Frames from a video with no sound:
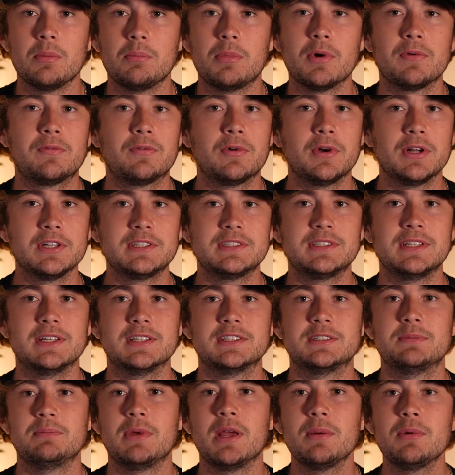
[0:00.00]
But for
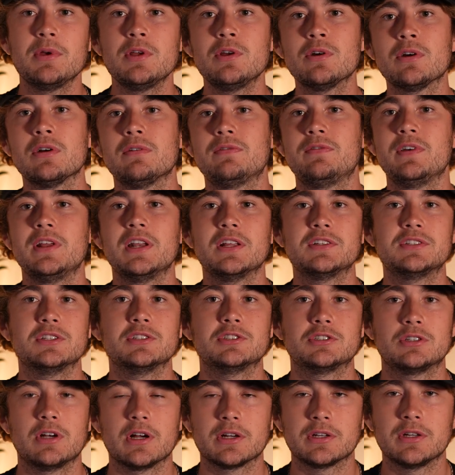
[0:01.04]
instance, maybe you're a fitness
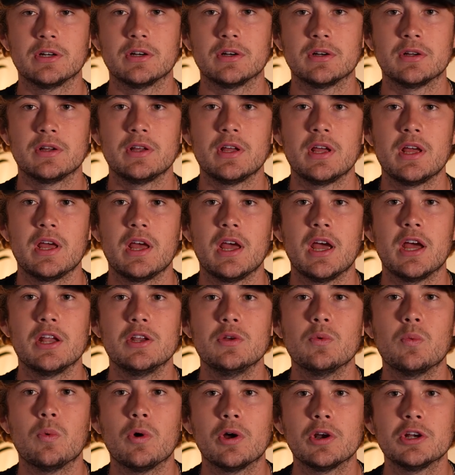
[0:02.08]
instructor
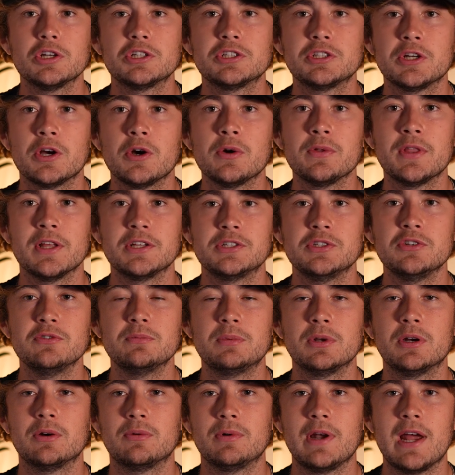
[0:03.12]
and you want to show that
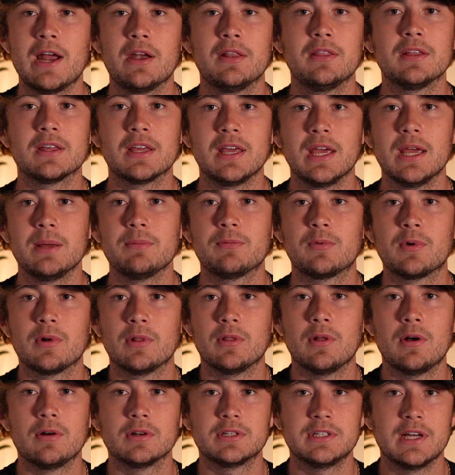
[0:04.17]
you've been around in the game for a
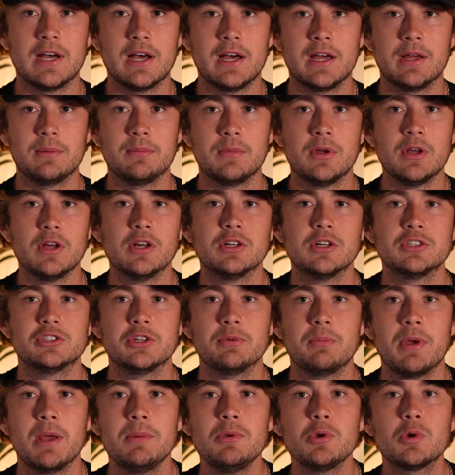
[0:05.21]
long time.
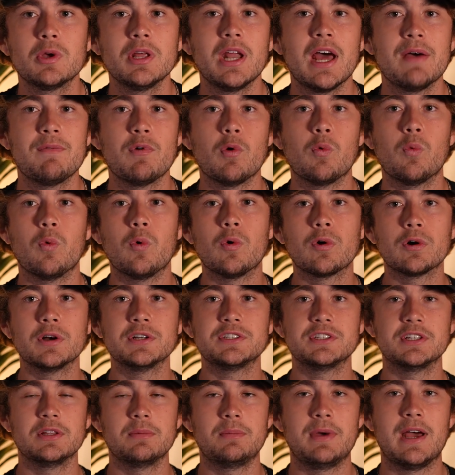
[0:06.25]
So maybe you can have
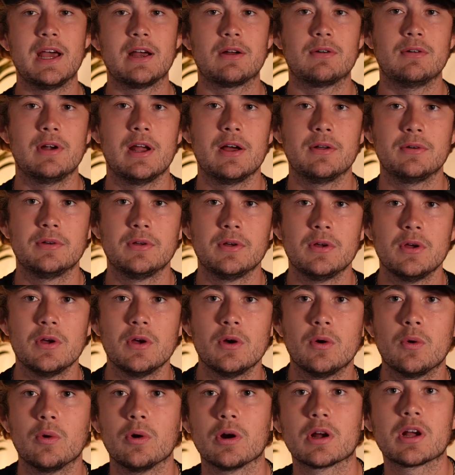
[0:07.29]
awards in the background
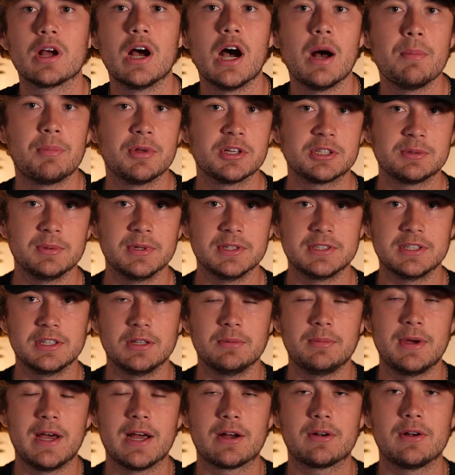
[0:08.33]
or accomplishments in the
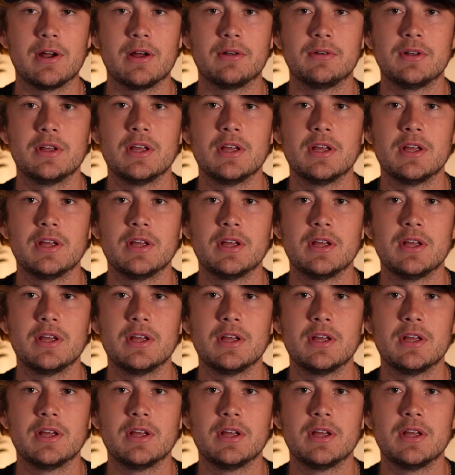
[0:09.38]
background.